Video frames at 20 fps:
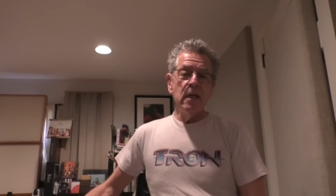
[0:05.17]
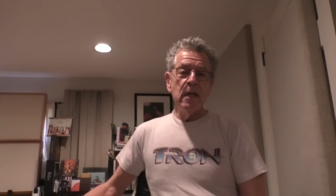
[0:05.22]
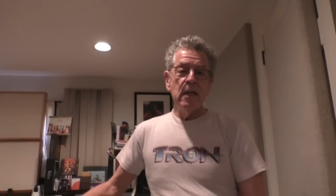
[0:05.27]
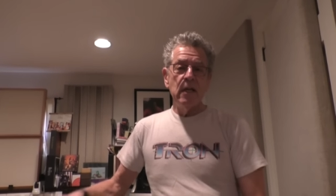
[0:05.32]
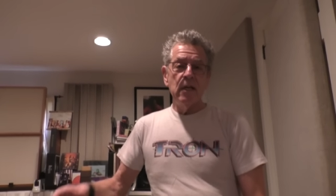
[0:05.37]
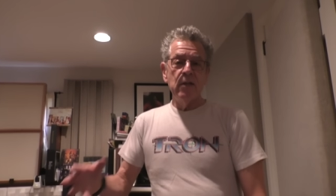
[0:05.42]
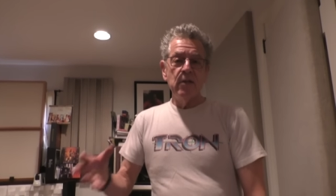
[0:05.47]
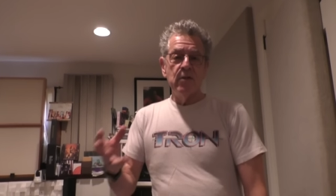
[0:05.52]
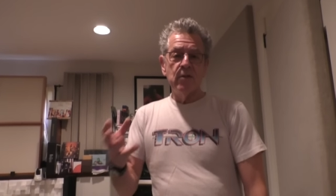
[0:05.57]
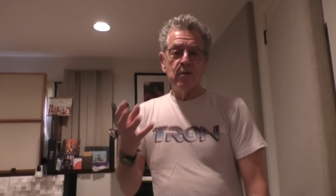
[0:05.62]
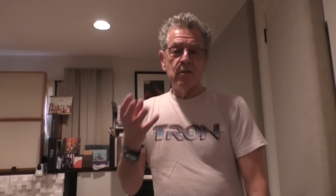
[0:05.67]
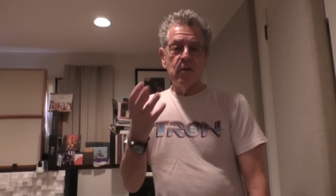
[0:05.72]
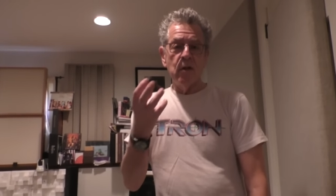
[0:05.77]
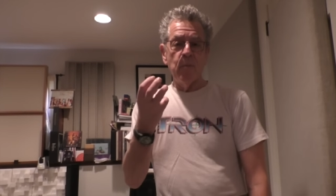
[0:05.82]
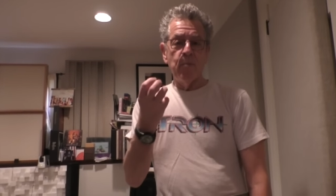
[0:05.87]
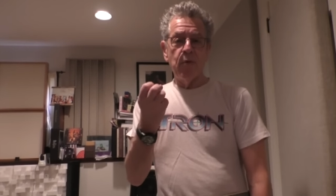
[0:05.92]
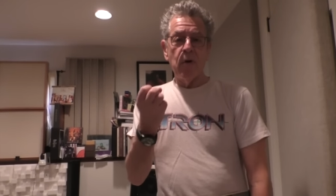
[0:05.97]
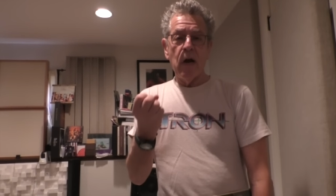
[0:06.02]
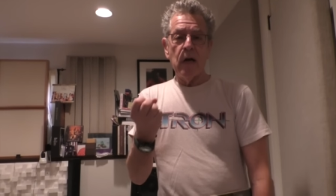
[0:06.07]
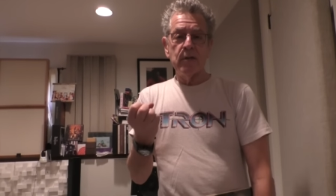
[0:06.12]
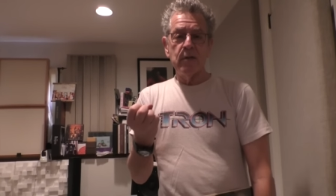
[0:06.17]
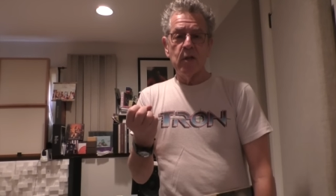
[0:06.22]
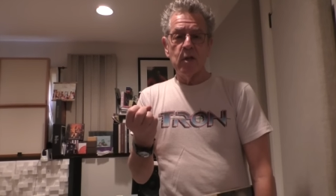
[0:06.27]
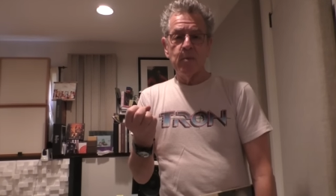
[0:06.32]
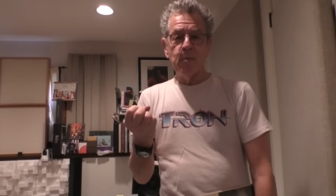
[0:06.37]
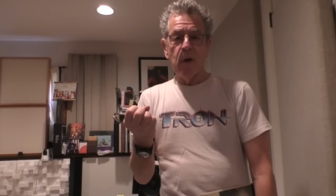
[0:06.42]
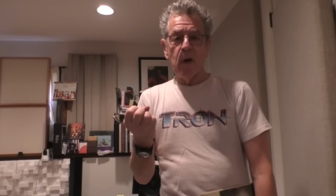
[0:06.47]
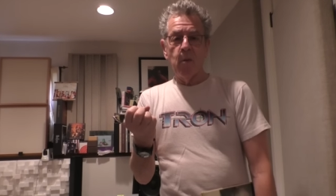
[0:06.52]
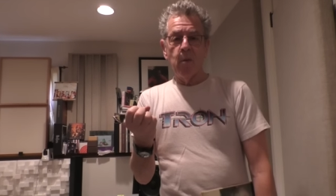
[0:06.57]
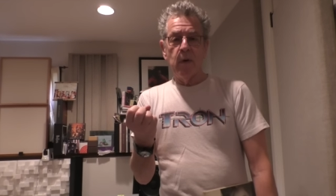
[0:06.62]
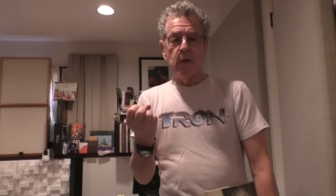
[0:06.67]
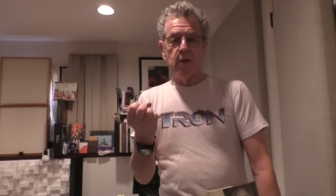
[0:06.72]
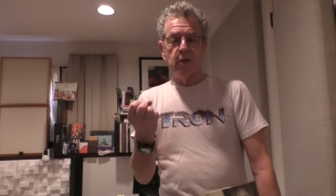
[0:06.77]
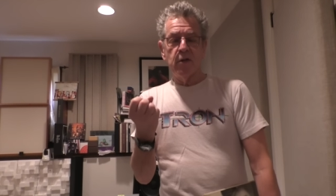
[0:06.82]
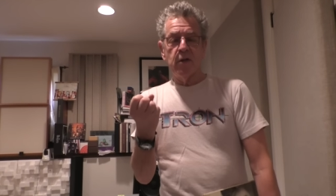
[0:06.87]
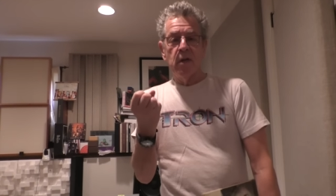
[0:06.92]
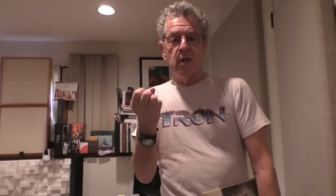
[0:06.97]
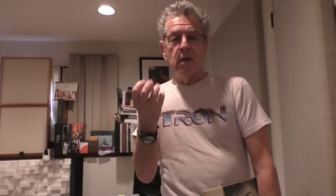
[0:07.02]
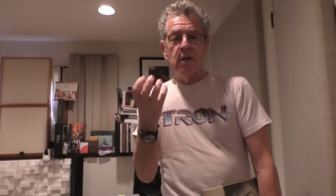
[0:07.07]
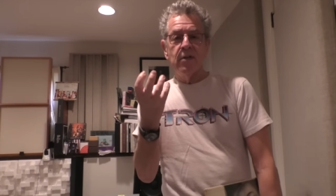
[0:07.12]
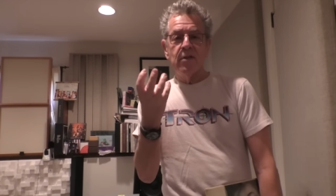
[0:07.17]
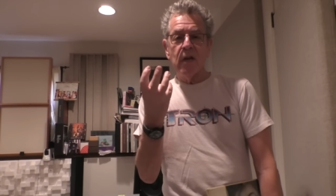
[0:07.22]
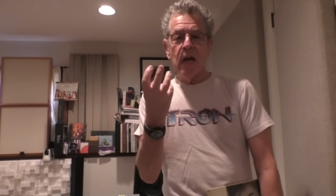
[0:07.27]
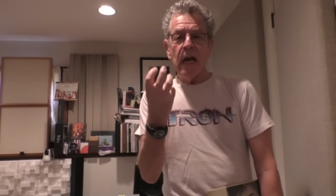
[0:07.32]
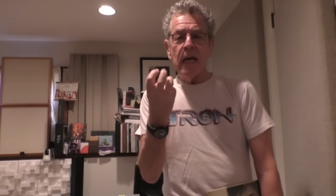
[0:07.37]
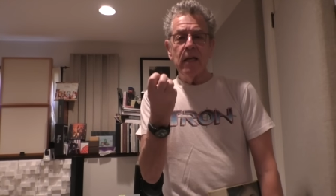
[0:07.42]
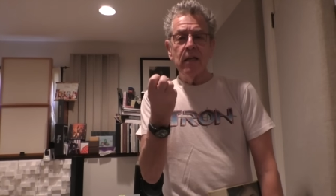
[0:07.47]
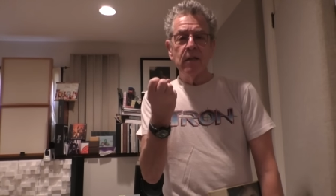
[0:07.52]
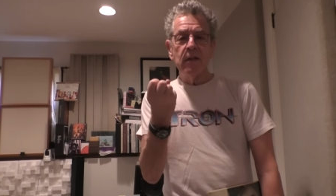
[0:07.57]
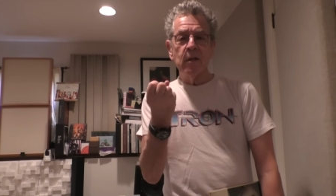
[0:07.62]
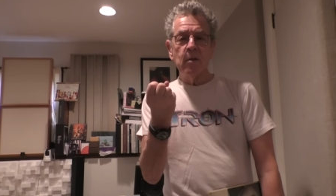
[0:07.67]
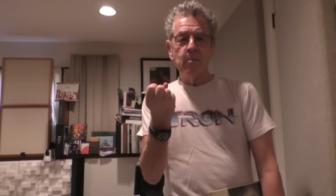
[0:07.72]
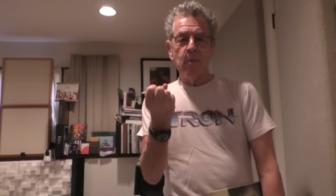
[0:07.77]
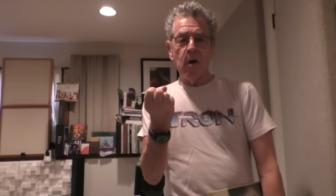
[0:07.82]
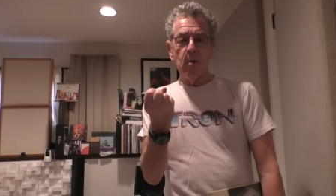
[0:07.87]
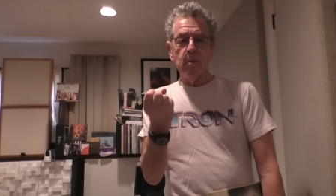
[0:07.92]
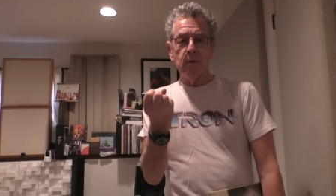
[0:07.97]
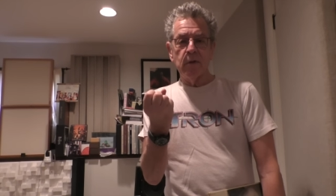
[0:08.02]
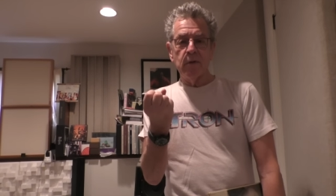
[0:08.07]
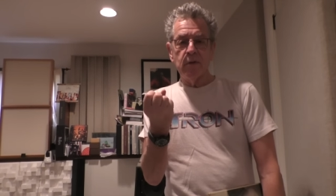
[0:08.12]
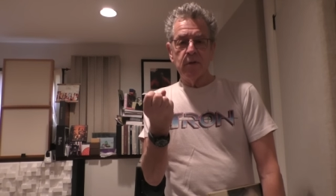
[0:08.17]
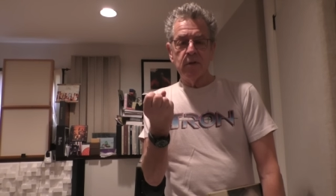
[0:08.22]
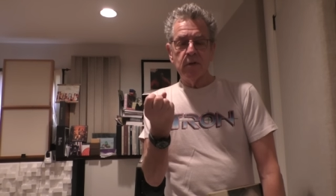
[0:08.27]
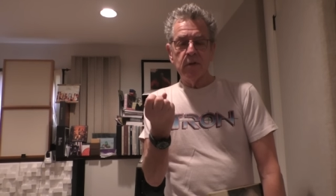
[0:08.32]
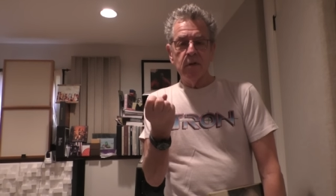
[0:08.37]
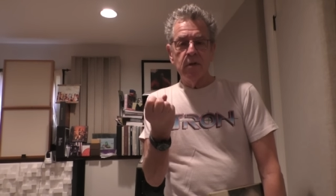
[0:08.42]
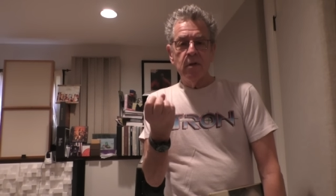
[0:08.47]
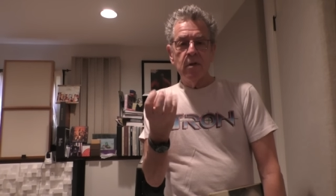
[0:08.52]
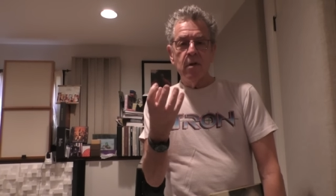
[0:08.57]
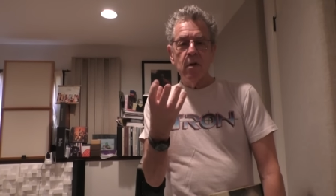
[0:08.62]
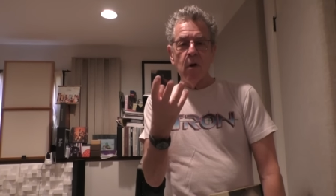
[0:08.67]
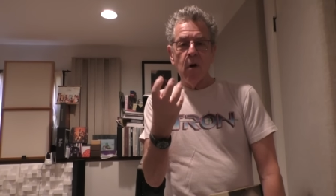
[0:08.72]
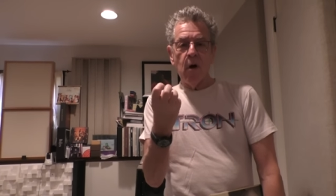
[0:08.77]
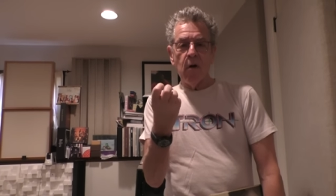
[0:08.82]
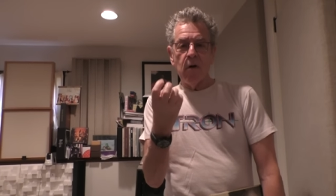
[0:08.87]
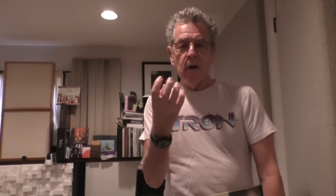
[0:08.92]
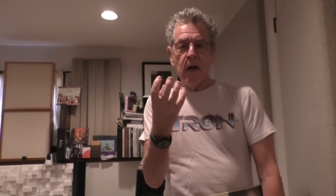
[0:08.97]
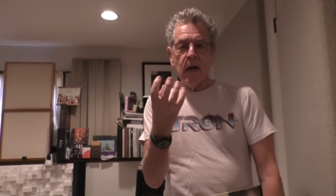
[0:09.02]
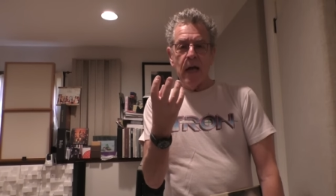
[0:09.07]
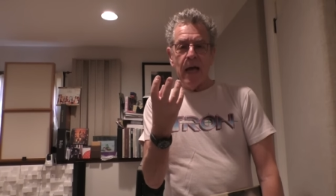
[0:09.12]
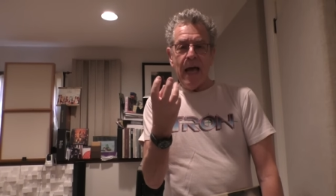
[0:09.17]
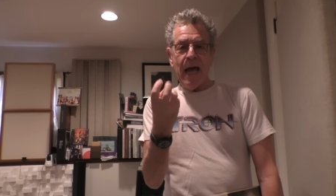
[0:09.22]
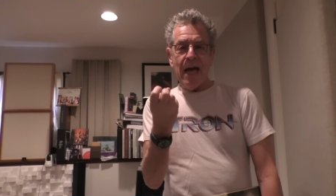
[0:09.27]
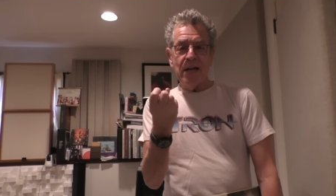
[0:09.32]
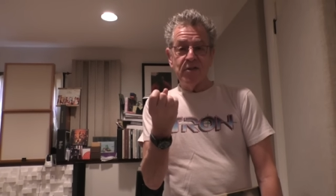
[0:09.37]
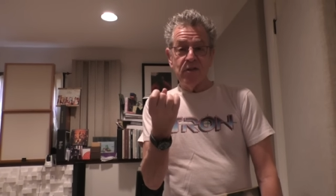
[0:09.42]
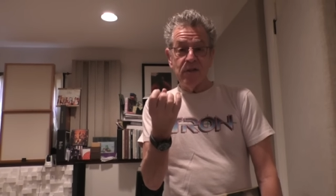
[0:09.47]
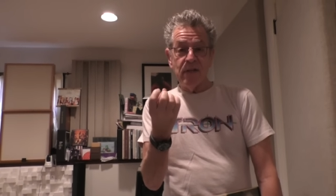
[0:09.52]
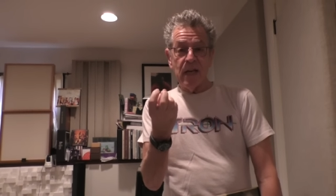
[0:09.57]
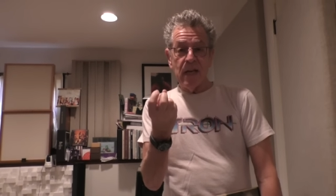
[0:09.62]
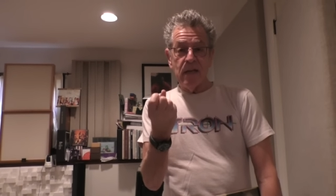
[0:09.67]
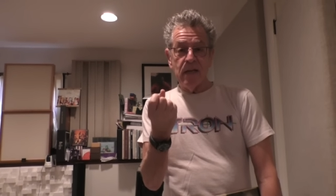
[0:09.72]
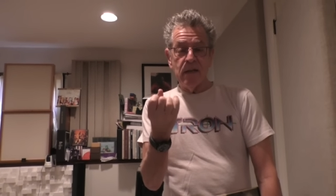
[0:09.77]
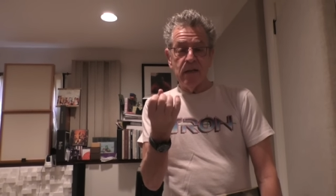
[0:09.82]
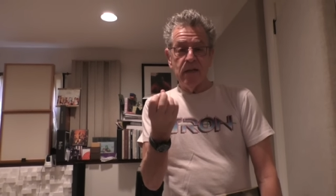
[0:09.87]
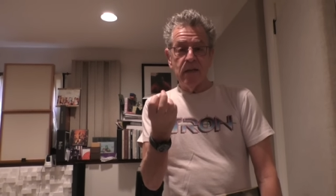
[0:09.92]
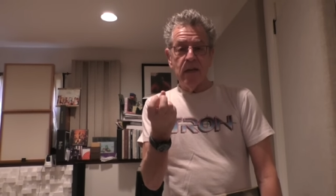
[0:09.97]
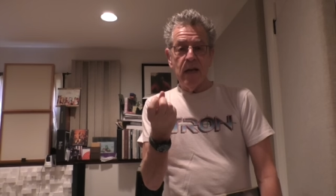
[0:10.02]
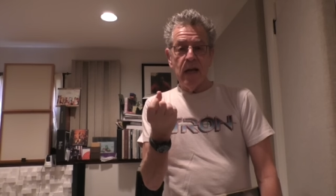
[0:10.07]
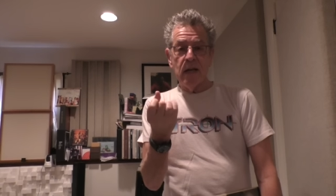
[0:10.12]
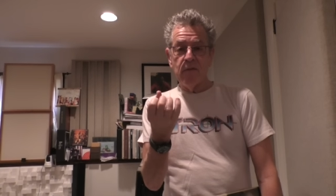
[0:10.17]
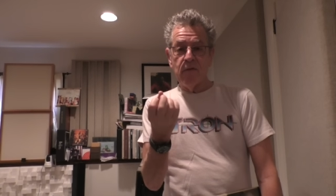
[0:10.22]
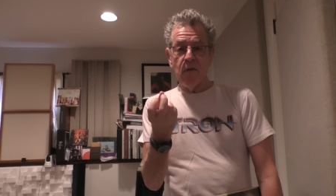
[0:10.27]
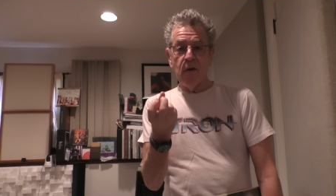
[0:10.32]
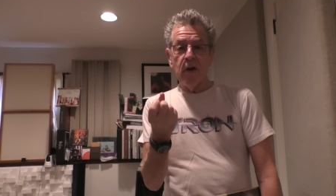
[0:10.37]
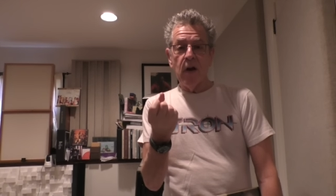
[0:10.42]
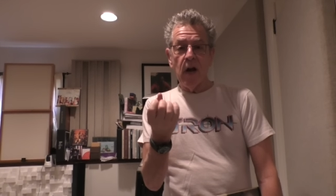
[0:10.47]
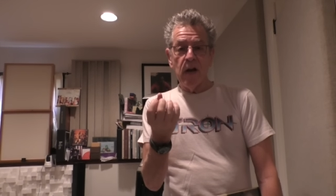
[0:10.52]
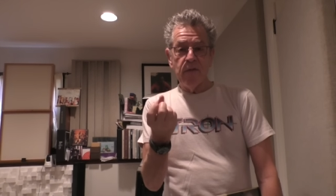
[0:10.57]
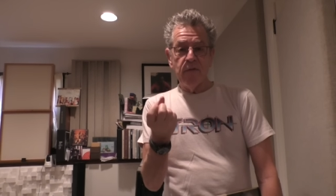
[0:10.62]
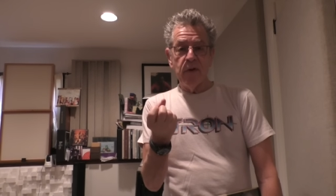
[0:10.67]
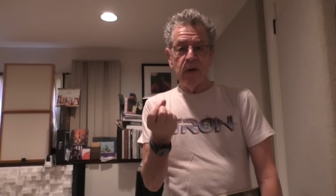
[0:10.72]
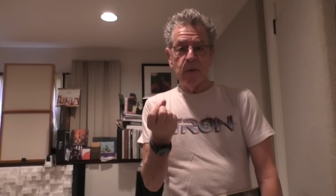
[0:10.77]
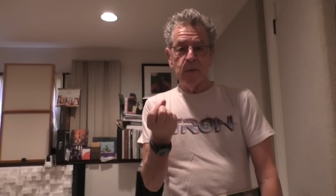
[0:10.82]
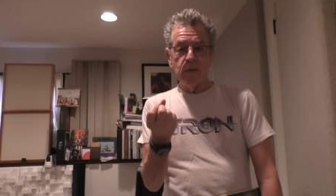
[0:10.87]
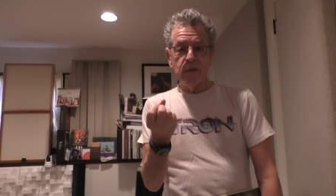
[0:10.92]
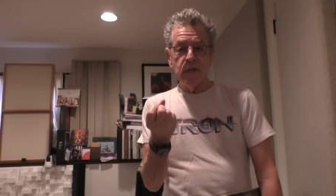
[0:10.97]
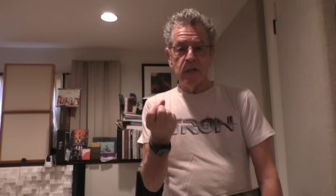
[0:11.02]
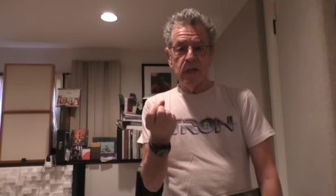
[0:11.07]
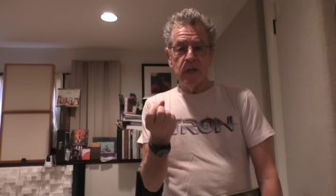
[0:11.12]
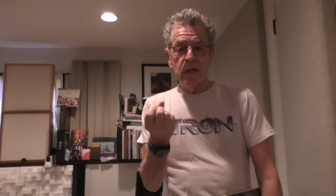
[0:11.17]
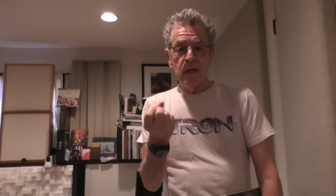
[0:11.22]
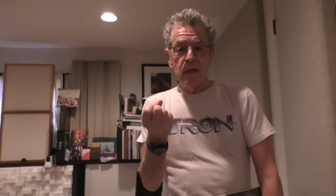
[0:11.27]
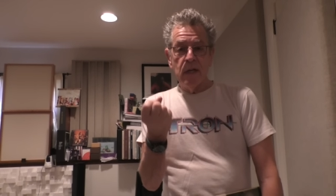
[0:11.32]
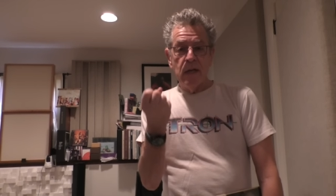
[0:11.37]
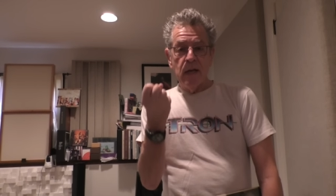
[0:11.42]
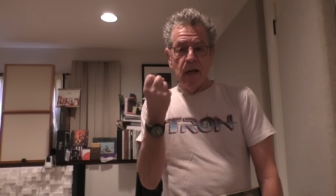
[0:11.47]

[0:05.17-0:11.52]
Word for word: is a process by which tiny little bubbles are agitated at a very high frequency